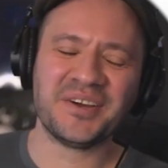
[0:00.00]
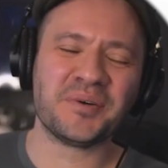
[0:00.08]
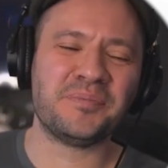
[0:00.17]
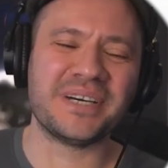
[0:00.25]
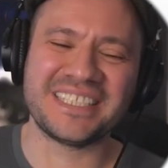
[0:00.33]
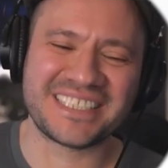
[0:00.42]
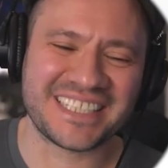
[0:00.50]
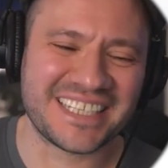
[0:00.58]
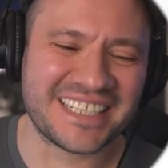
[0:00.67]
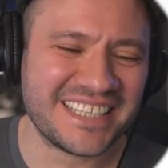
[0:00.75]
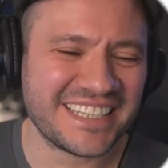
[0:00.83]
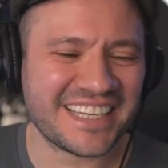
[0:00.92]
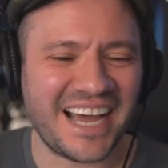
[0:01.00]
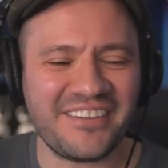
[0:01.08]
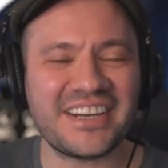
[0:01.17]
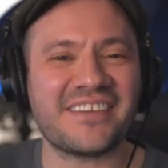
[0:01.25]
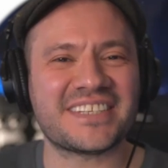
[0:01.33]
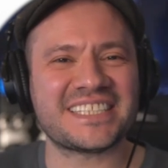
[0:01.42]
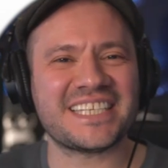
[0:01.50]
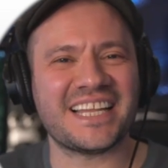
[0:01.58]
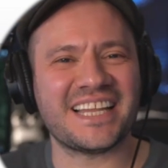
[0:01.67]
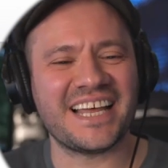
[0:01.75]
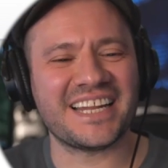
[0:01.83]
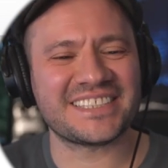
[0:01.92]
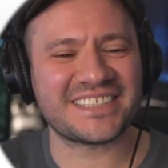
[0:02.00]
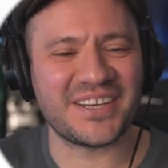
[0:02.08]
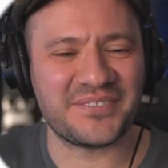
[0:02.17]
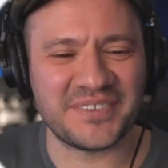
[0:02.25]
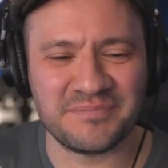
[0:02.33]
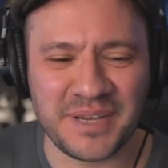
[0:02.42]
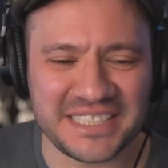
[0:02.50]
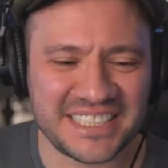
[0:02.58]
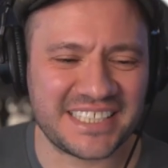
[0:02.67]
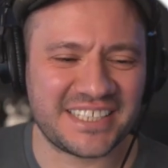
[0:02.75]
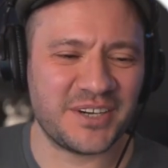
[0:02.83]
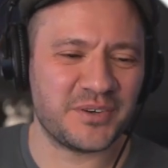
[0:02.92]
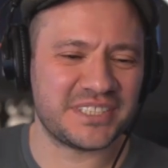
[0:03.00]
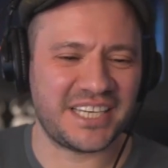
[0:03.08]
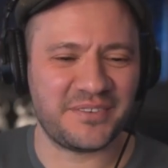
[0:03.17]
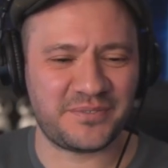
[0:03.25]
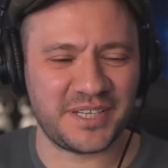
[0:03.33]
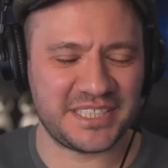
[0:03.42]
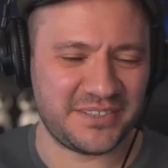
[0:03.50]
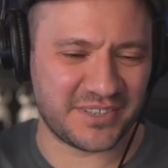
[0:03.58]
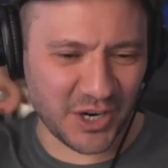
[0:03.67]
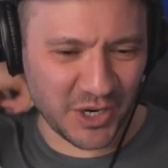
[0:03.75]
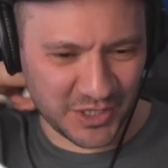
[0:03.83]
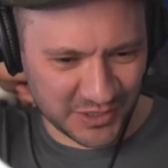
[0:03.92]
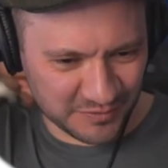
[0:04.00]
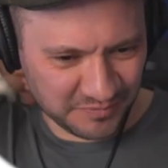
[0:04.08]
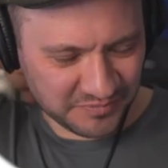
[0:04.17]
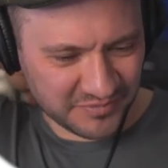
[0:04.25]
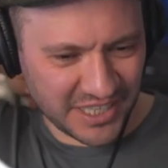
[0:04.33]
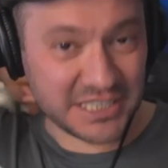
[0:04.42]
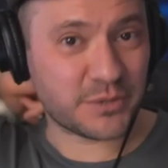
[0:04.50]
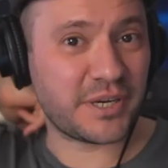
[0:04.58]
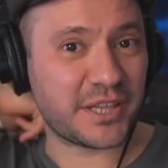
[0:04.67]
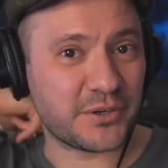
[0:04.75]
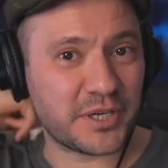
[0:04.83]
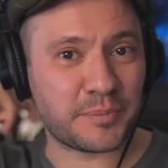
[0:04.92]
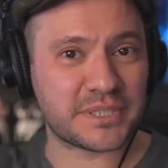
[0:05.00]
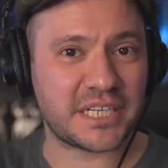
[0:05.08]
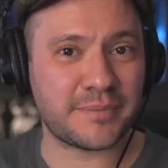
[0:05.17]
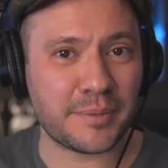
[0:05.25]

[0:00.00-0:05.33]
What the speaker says: But I would have to sell a lot of stuff and basically go into Enphase even harder. It's already 30% of my